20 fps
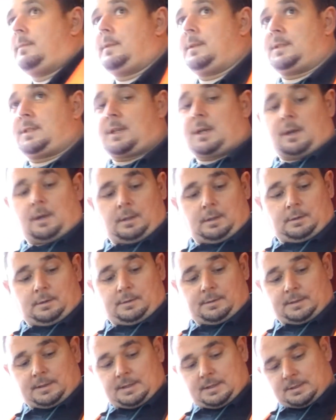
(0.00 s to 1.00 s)
there's a collar
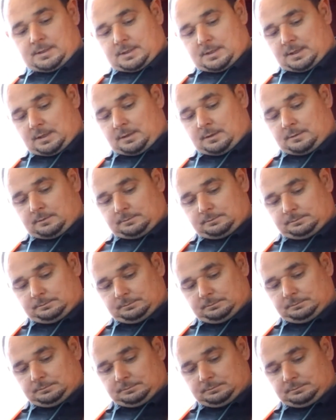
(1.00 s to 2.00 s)
on the gear stick, look.
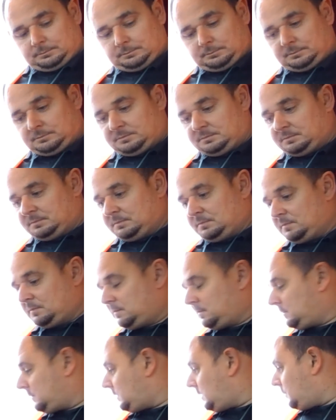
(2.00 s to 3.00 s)
Oh, right.
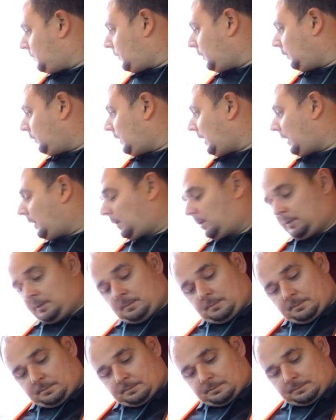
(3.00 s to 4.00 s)
You pull that
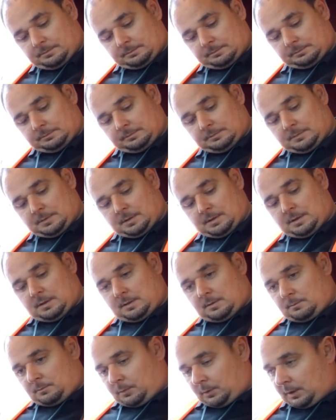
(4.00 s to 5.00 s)
up,
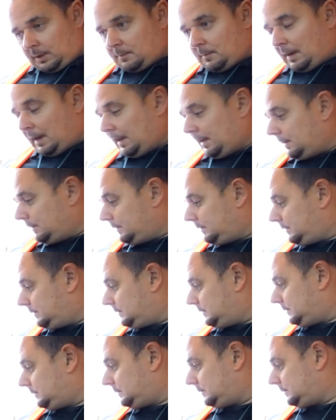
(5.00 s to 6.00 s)
pull it back.
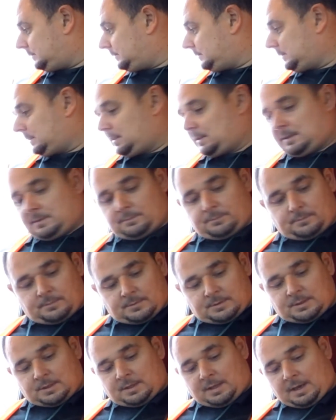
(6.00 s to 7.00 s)

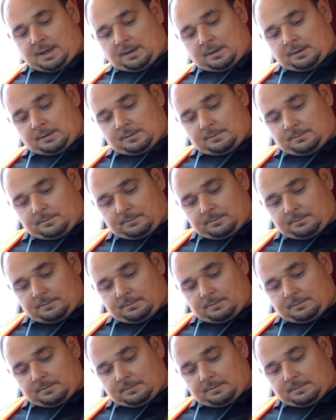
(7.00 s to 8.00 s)
See that, look?
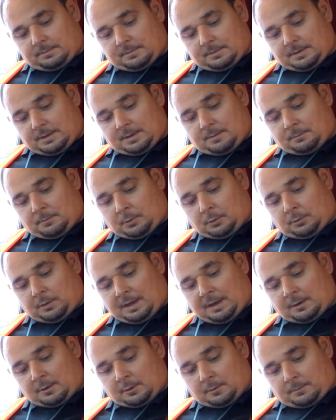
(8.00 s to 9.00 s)
Yeah. Pull
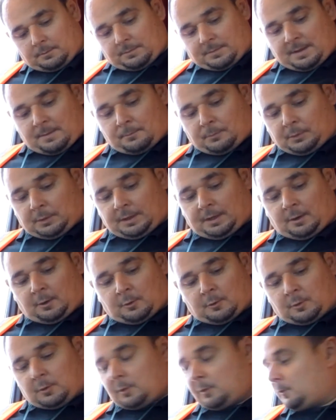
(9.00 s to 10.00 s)
that up, then pull it
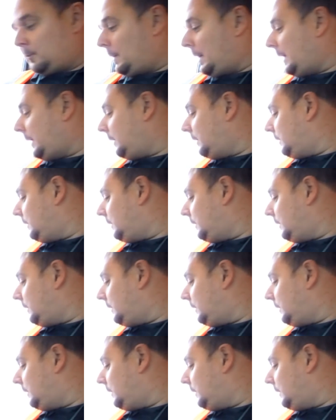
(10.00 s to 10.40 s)
all, all back,